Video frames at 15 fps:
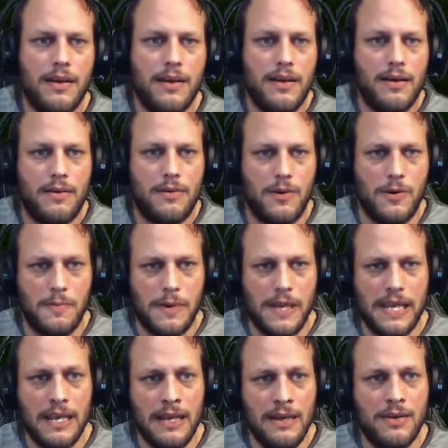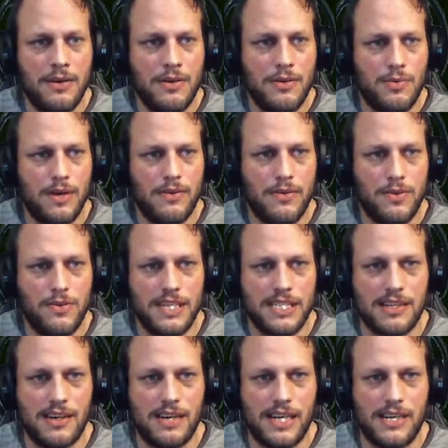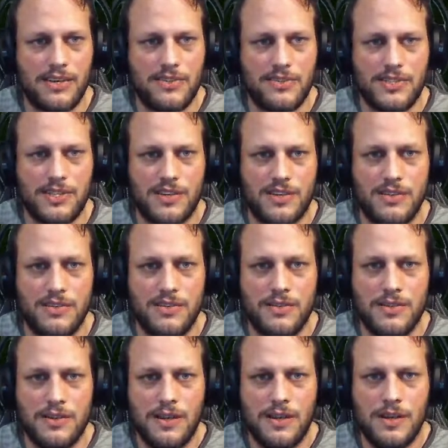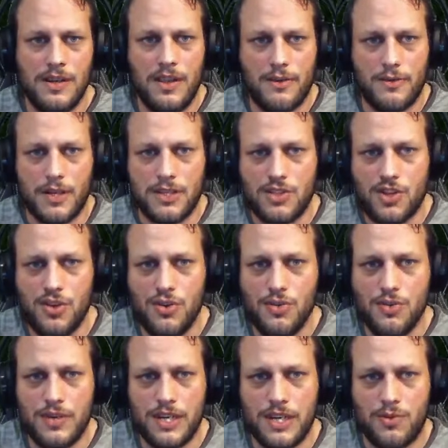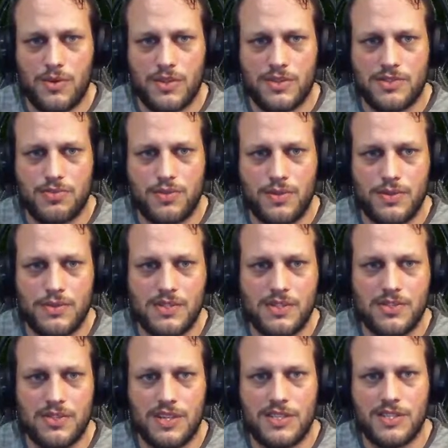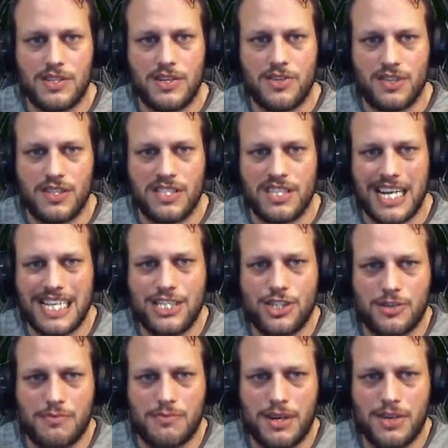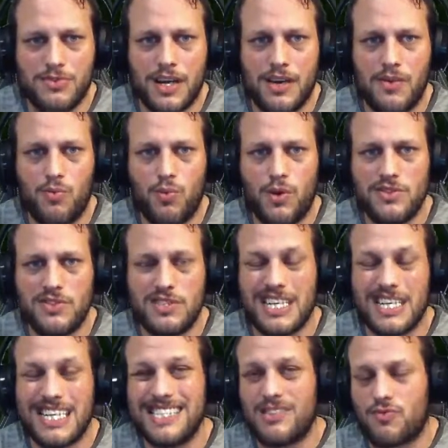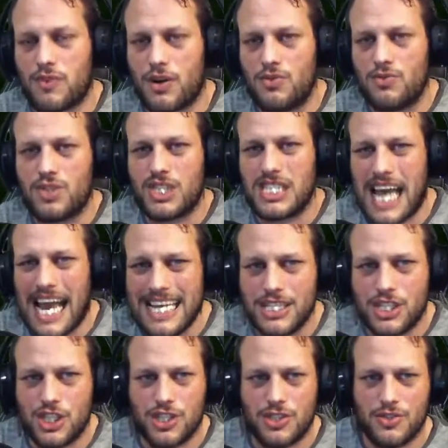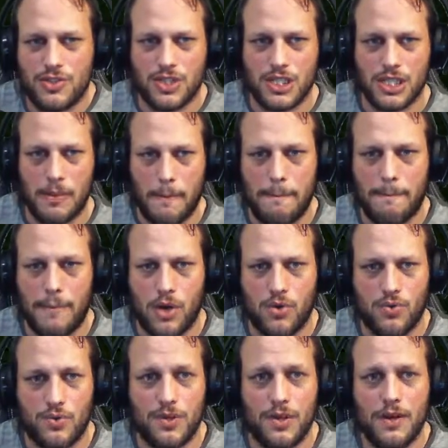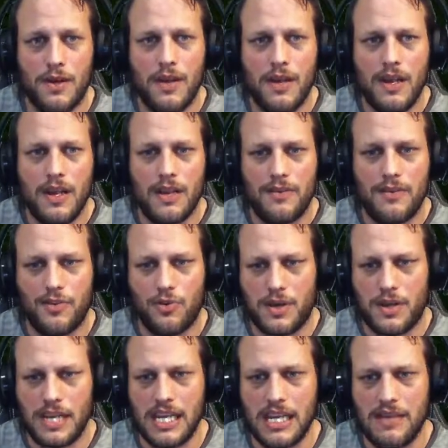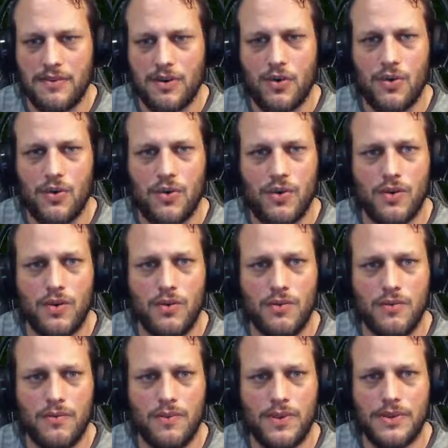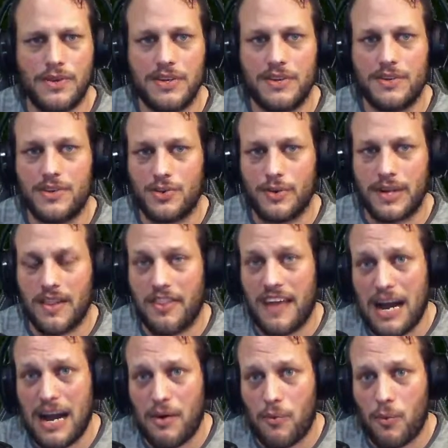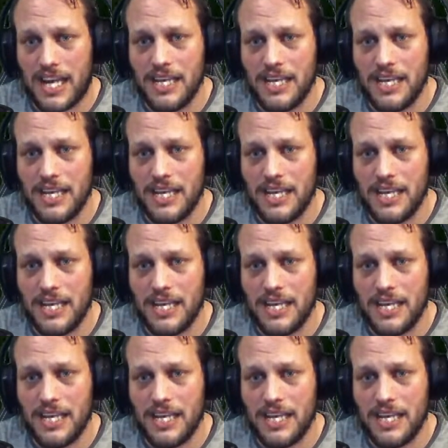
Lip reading: Up here, where all these icons are, there are two little ones. One says translation mode and one says rotations mode. If you want to either or, you can do it that way.